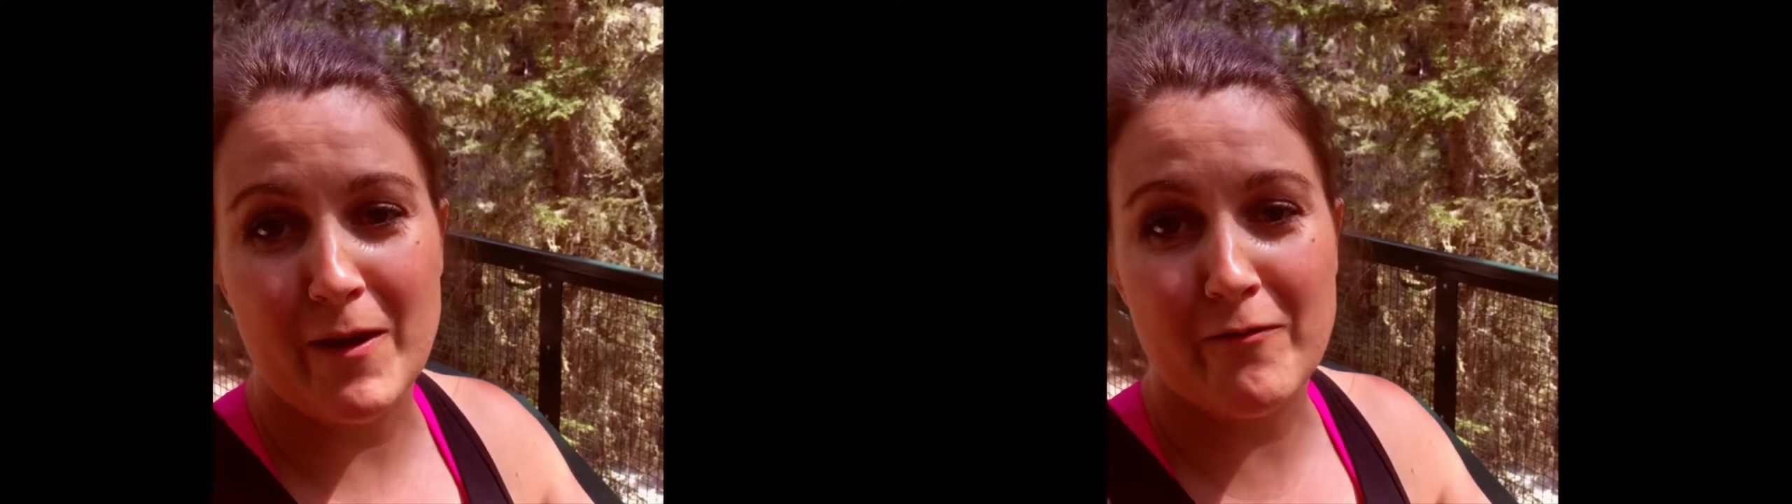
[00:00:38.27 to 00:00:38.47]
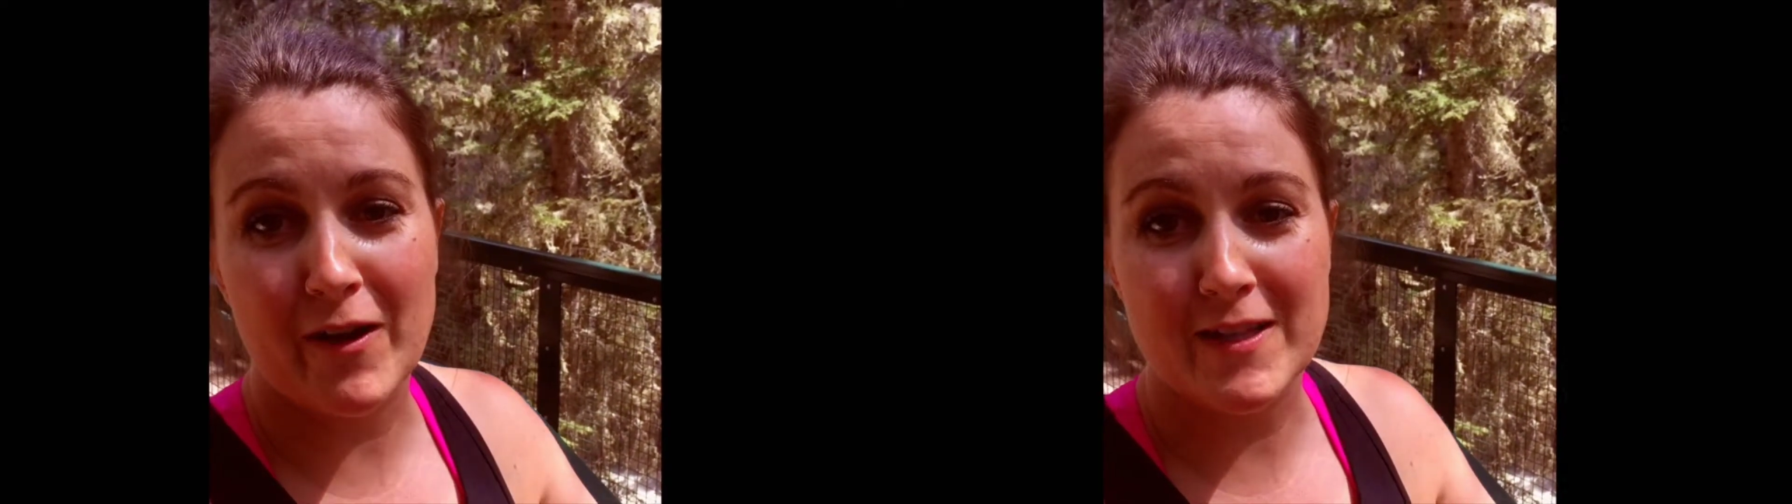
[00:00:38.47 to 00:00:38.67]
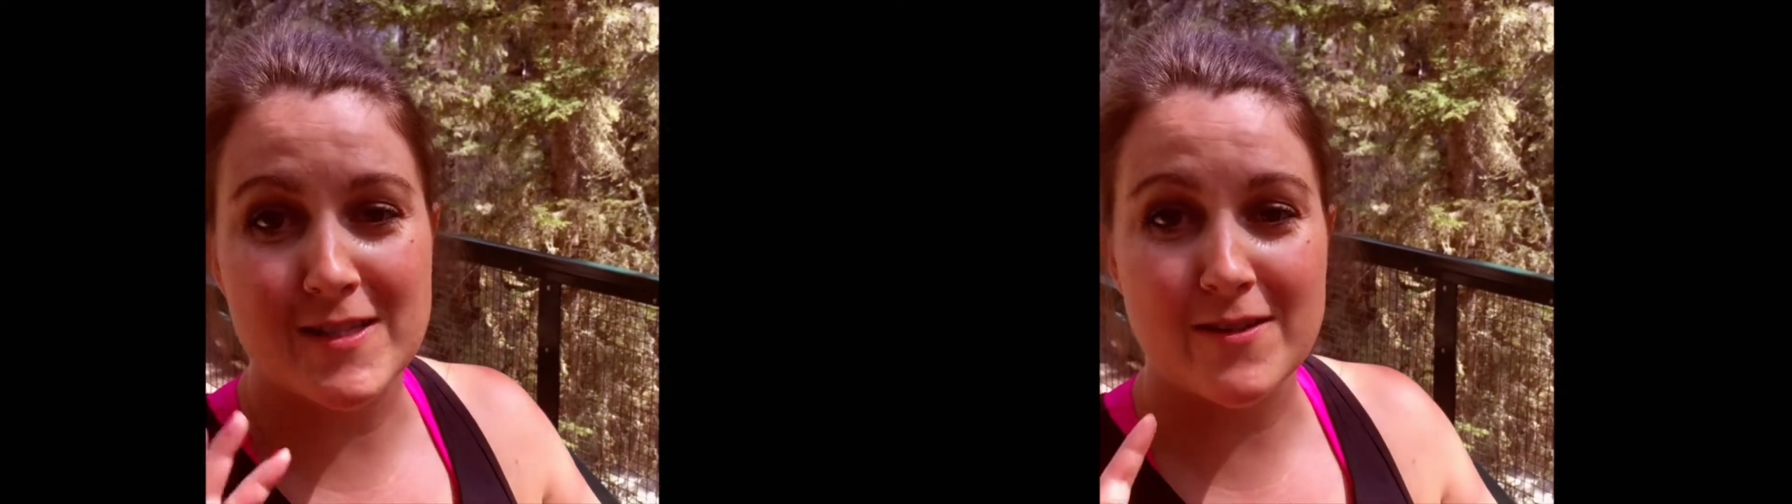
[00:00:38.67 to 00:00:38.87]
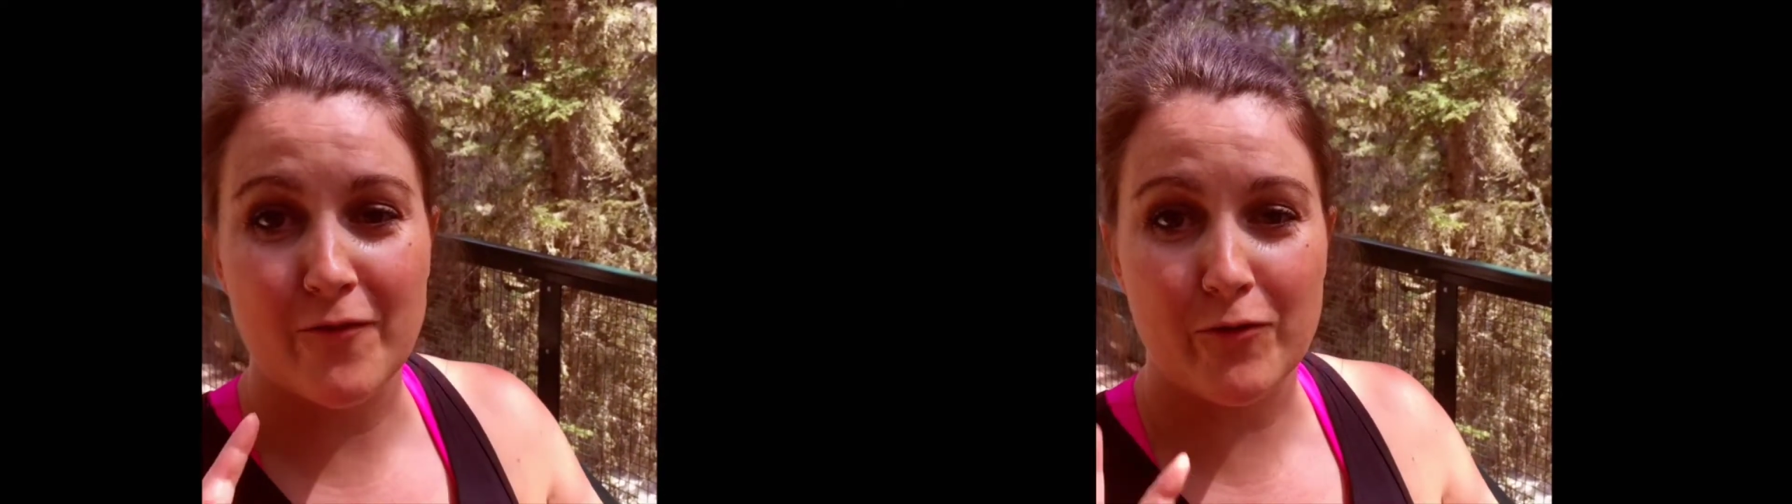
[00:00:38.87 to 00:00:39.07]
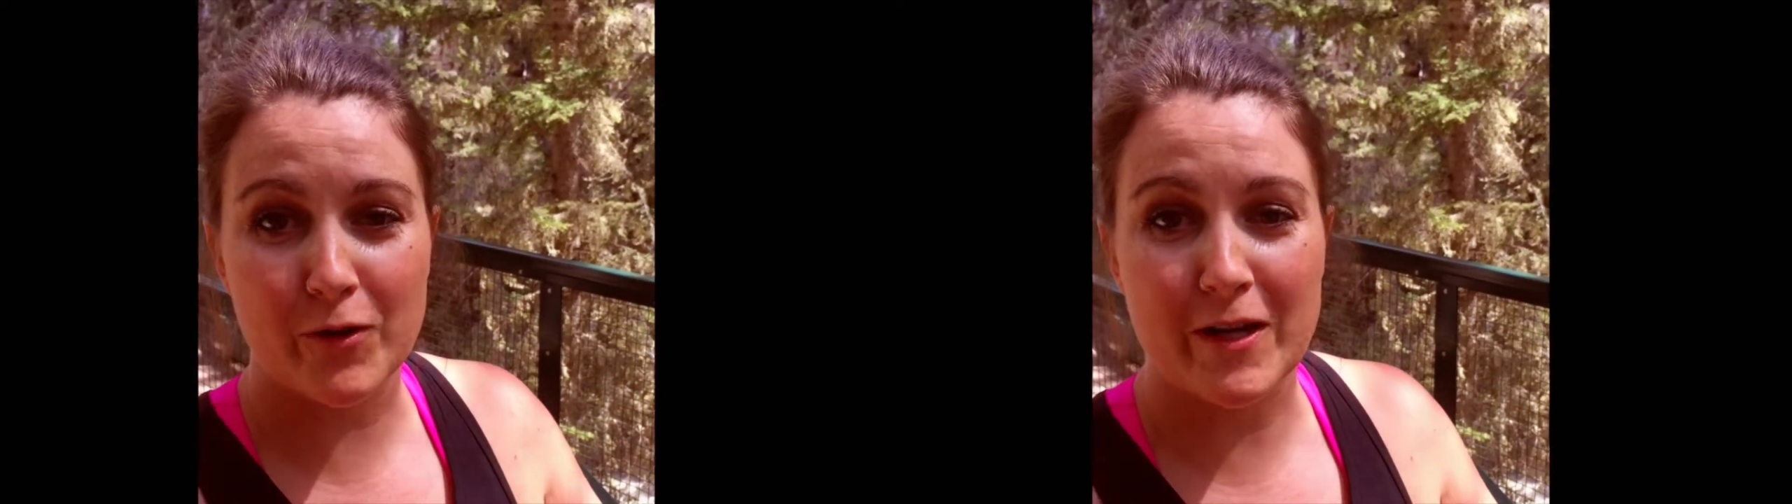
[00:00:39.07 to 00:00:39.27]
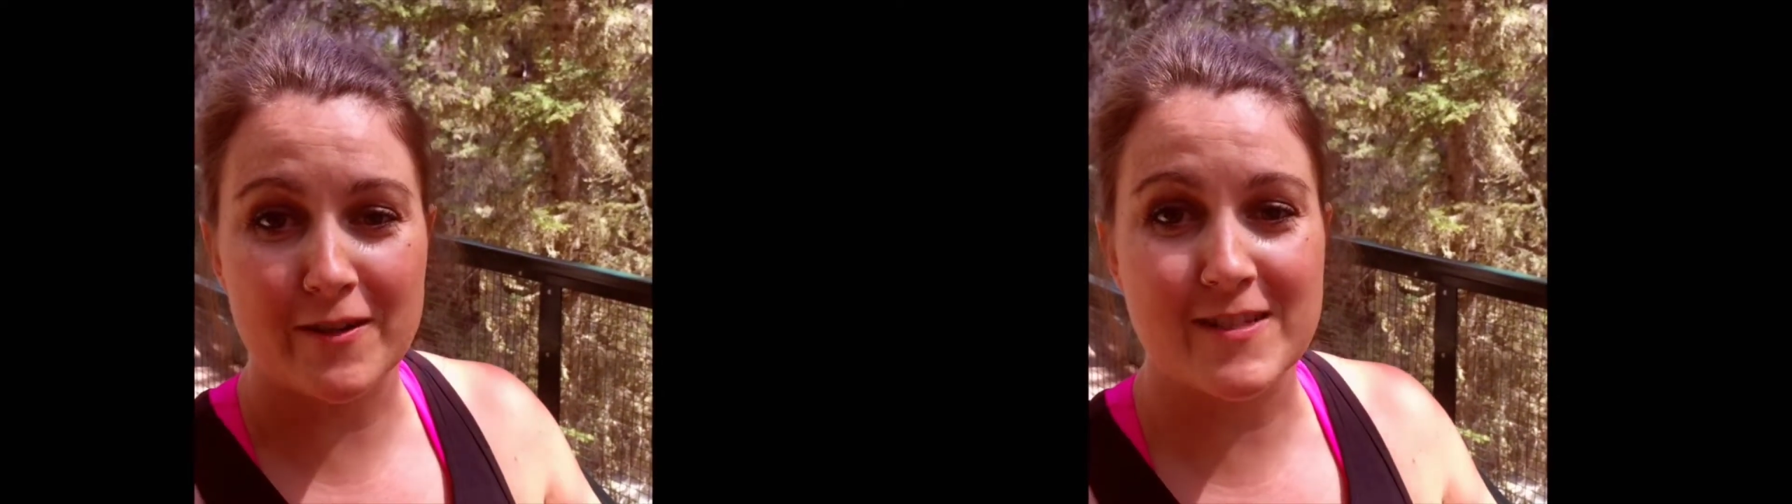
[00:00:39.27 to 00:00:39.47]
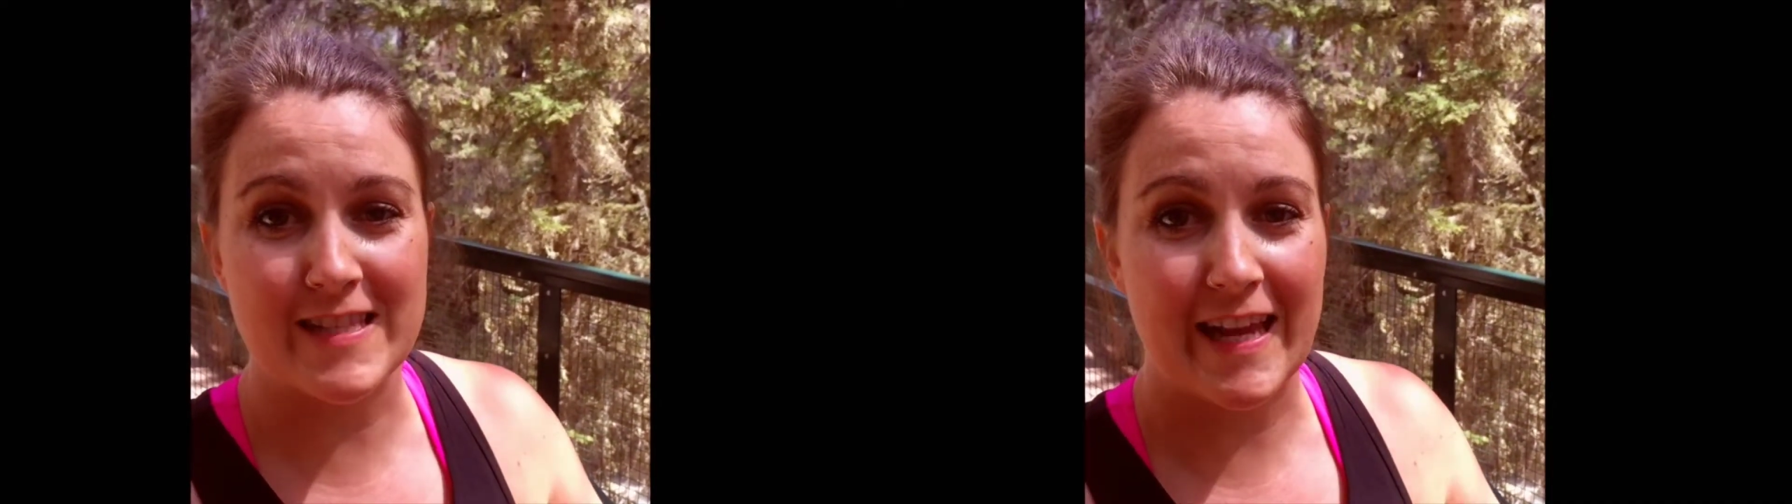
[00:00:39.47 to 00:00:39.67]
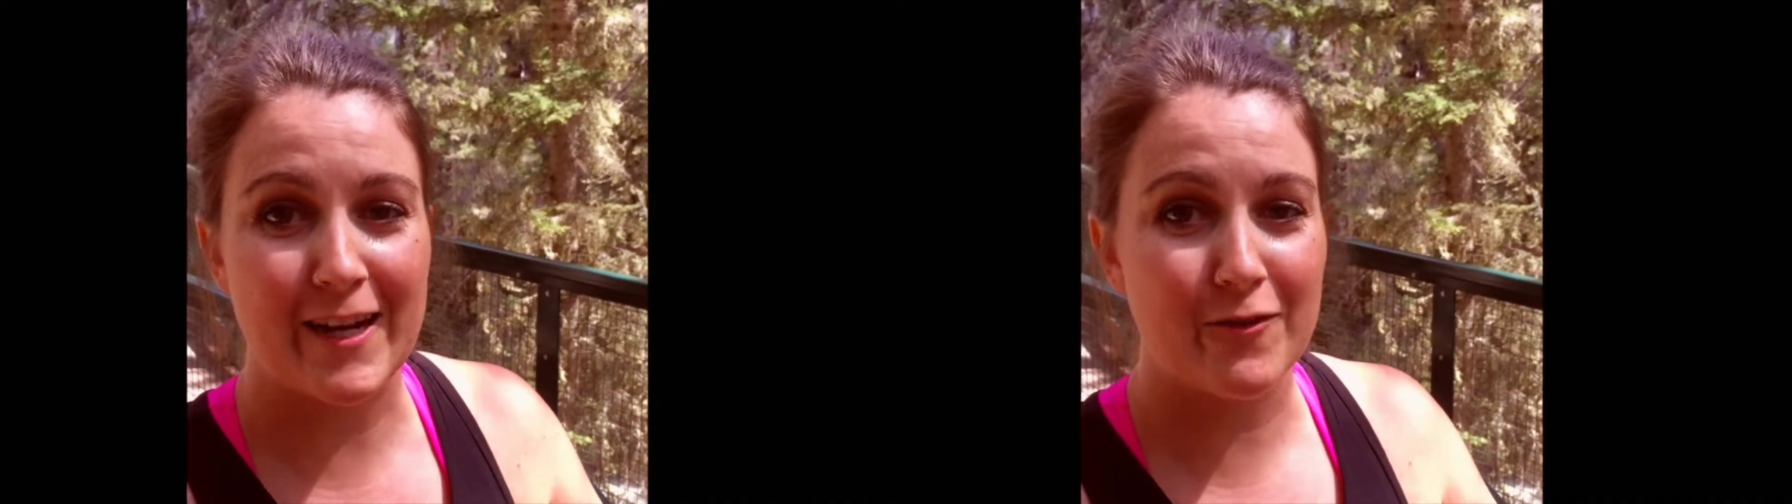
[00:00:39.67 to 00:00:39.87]
friends 4 years
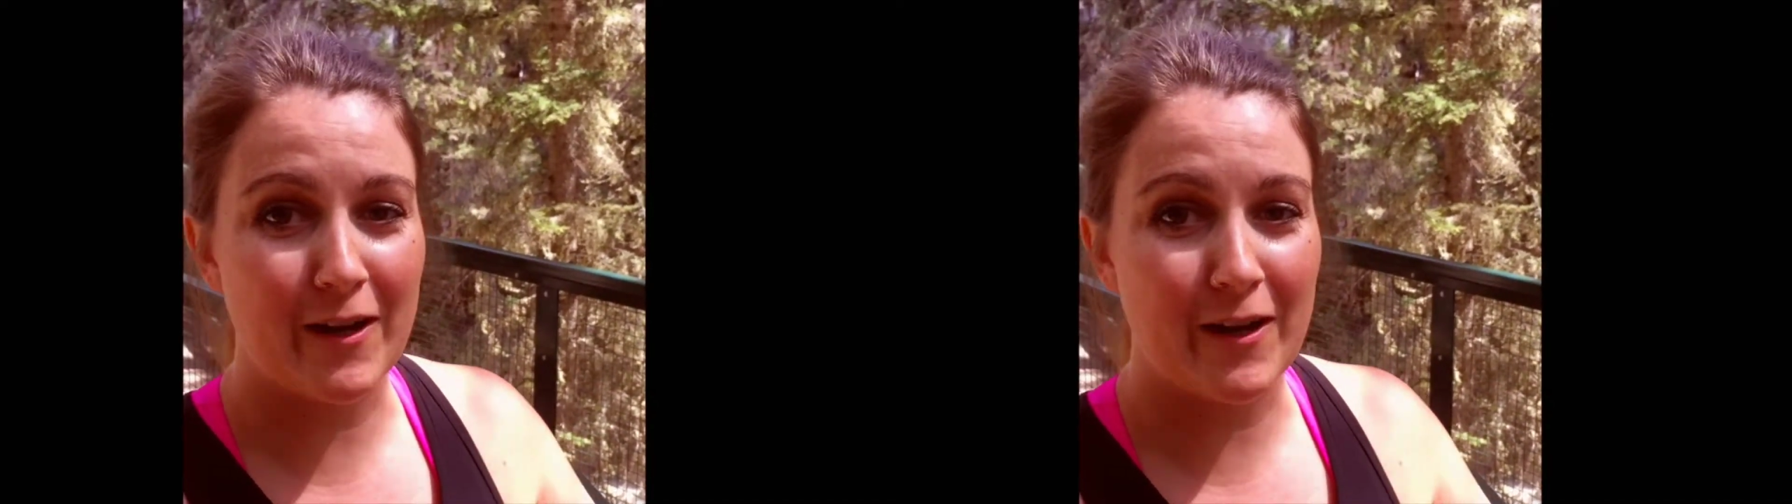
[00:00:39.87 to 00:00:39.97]
later,